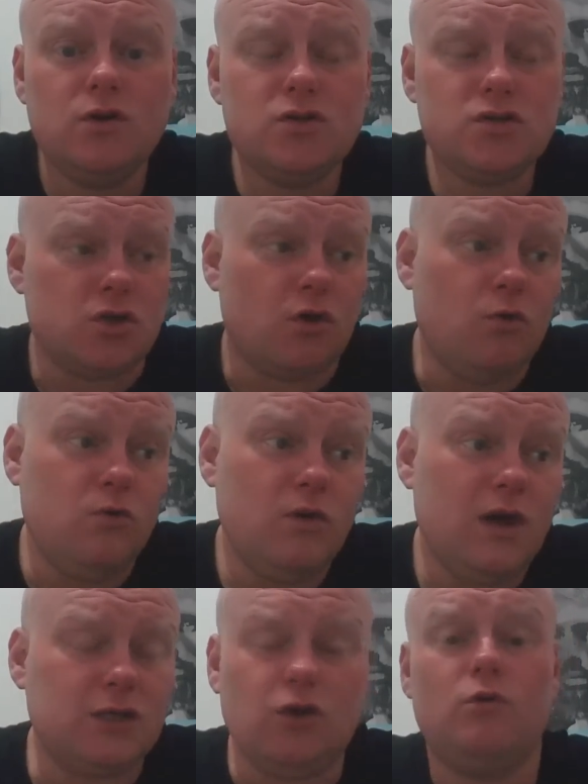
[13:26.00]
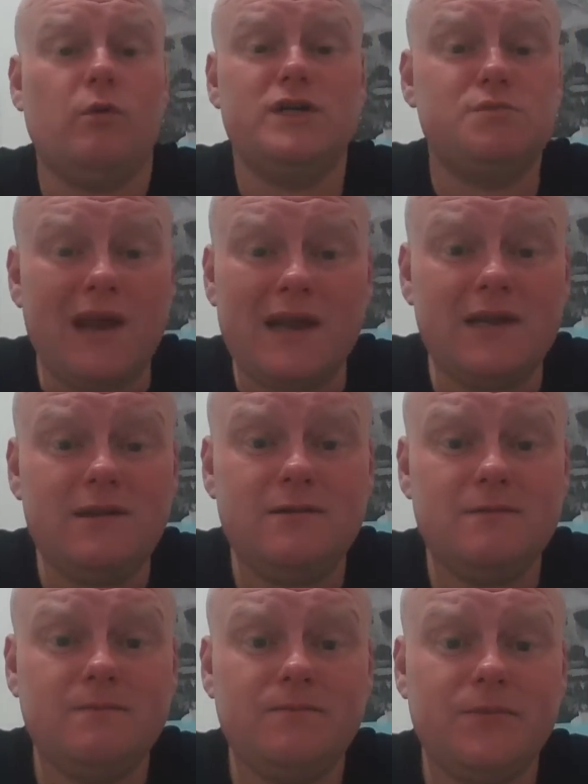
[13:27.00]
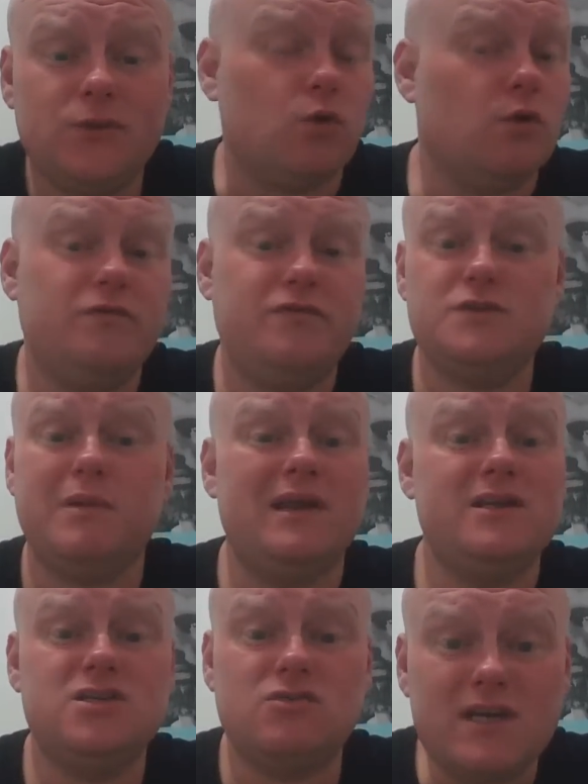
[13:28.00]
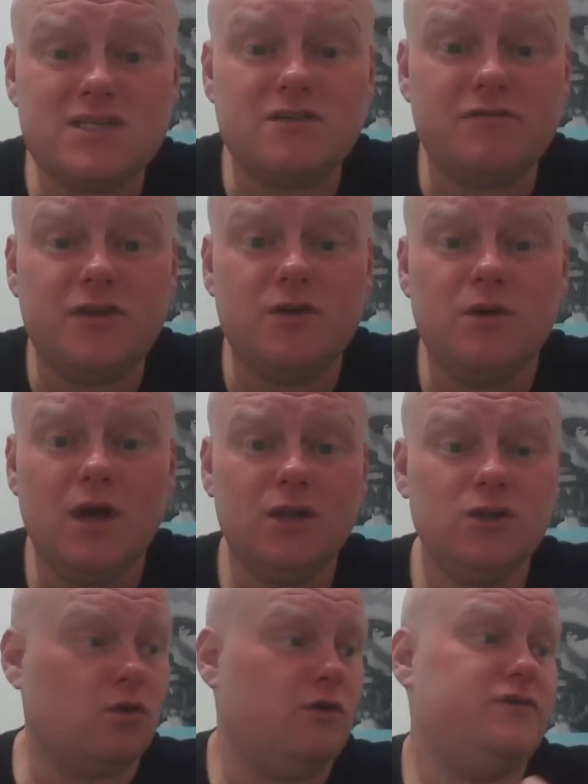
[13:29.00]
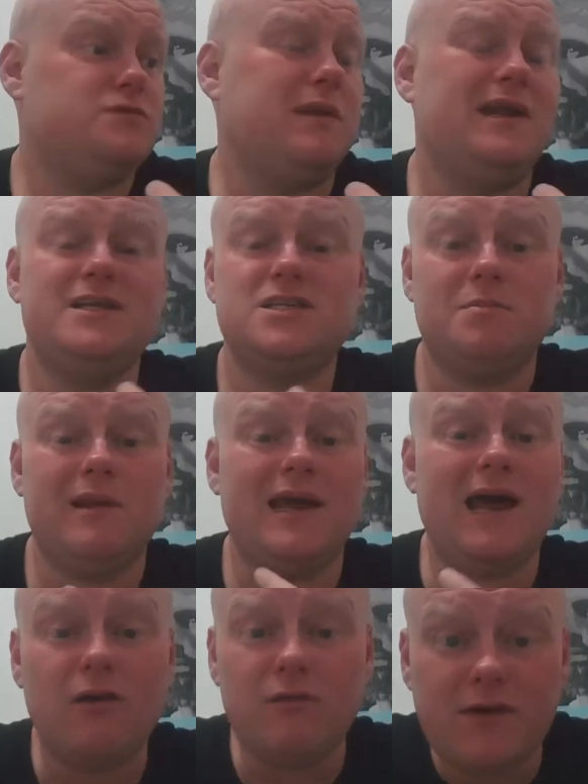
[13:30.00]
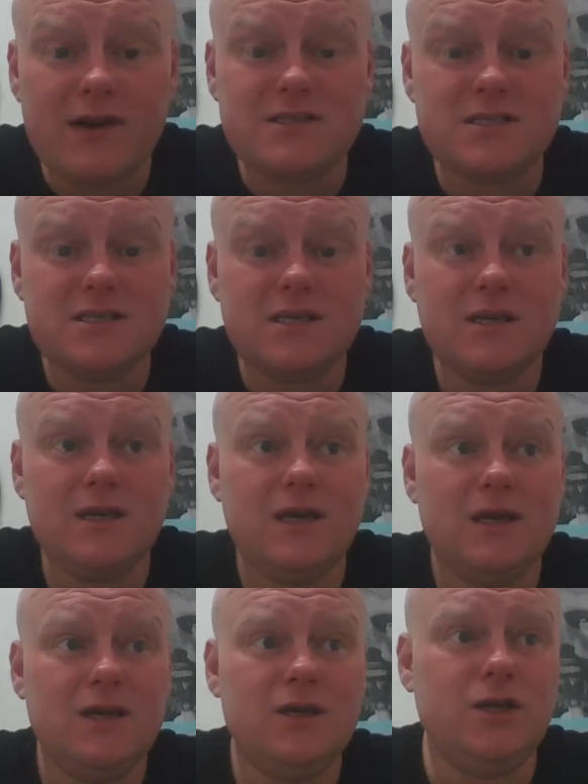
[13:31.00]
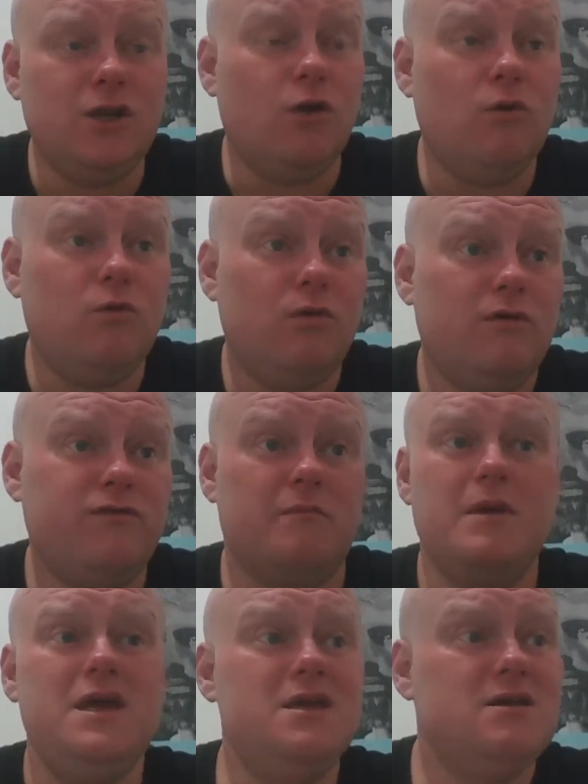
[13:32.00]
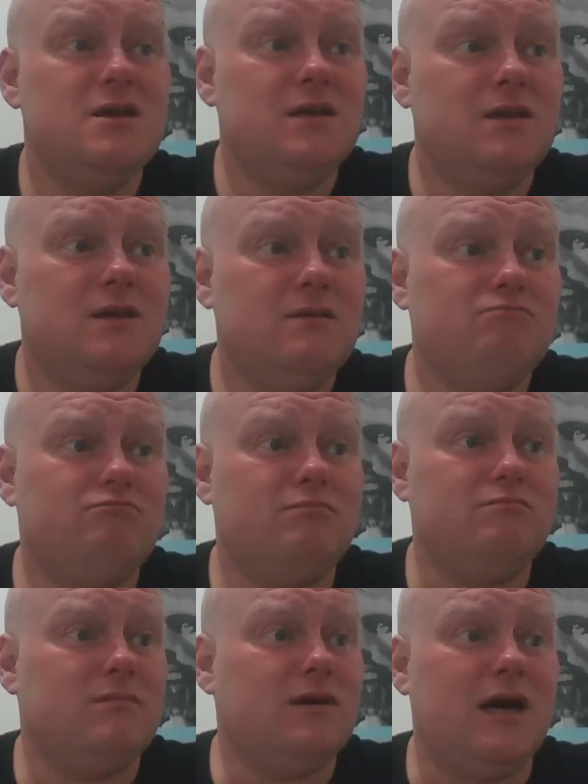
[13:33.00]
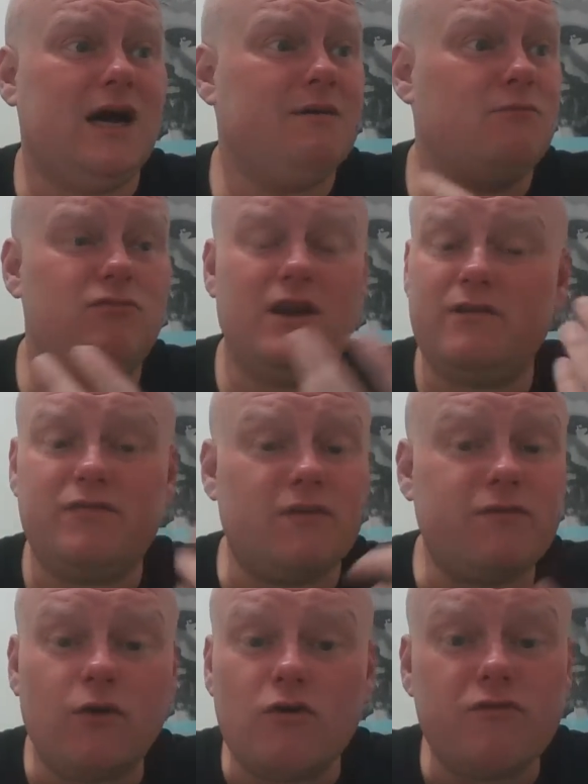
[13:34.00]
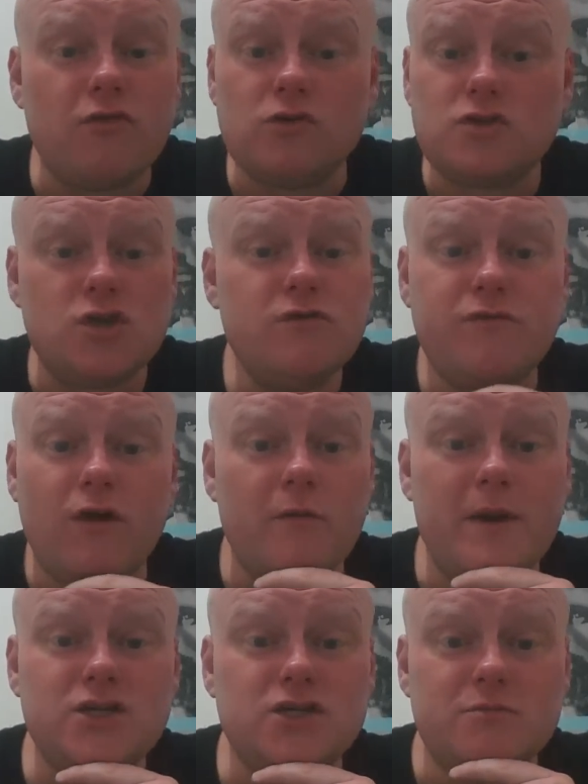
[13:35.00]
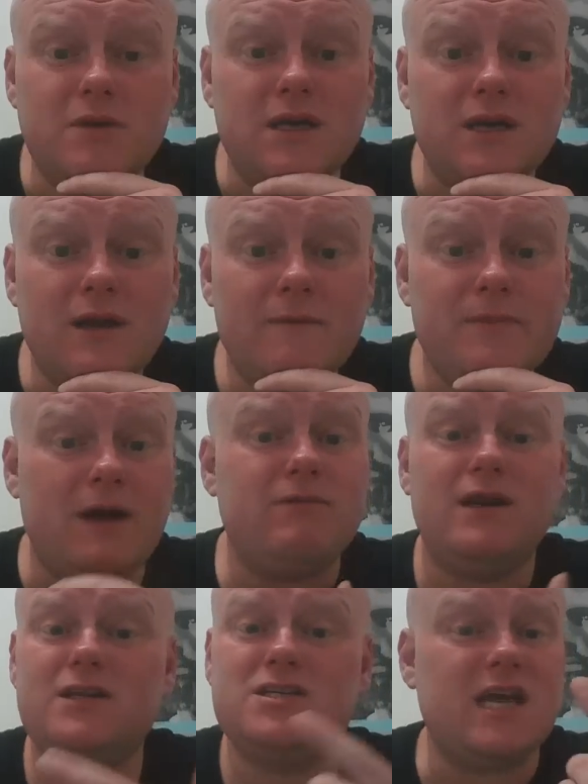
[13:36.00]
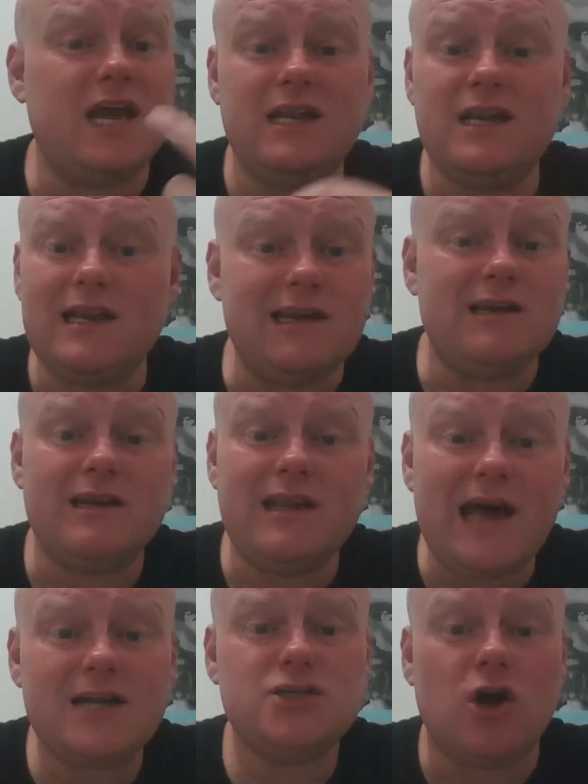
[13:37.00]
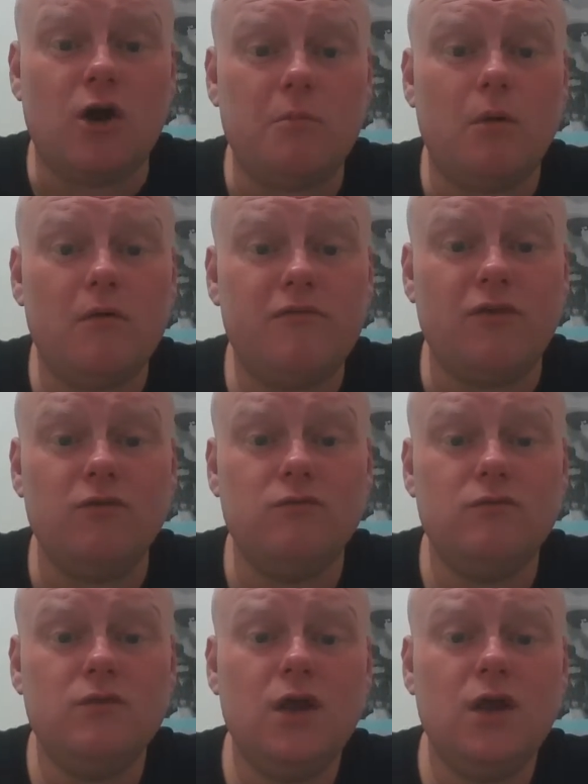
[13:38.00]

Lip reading: So I don't know what he's planning. Don't know if he's planning to rest a few. Don't know if he's planning to play Alvarez. You know, for me, I'm ready for a 4-4-2 formation, me. I'm ready to get in a little and large combo up front.